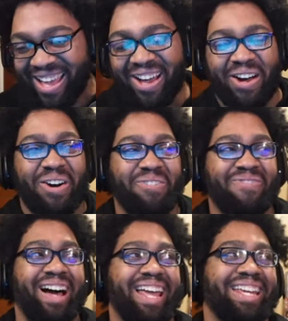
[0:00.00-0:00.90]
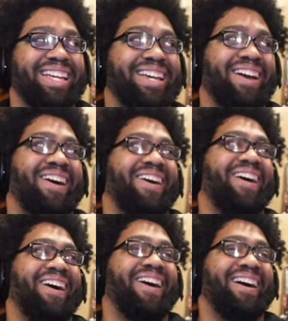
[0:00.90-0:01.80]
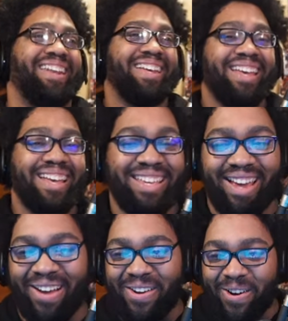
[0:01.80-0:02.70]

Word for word: Oh my God. Yo,